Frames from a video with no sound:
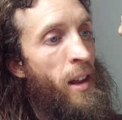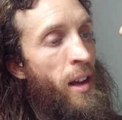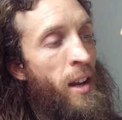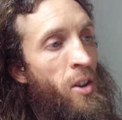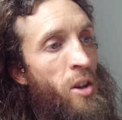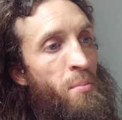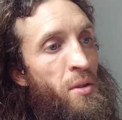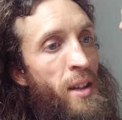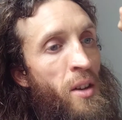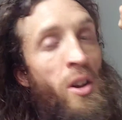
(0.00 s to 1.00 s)
And I'm going to put
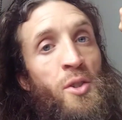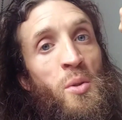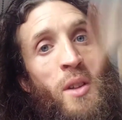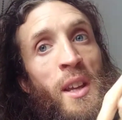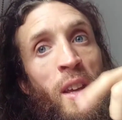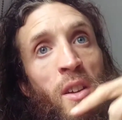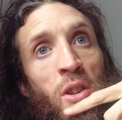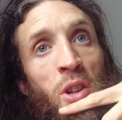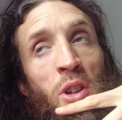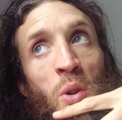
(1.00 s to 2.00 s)
down also a link
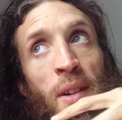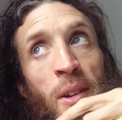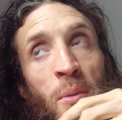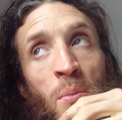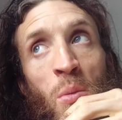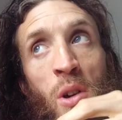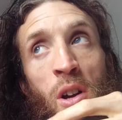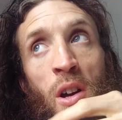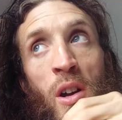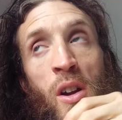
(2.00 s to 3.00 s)
to, um,
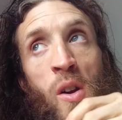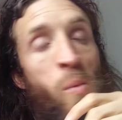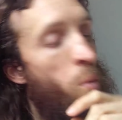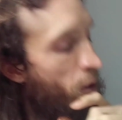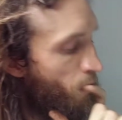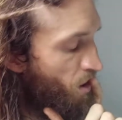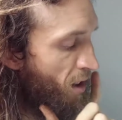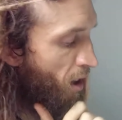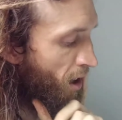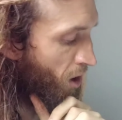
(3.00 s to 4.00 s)
what's I put
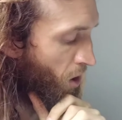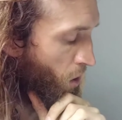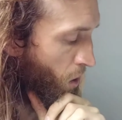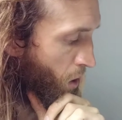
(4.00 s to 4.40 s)
down a link to?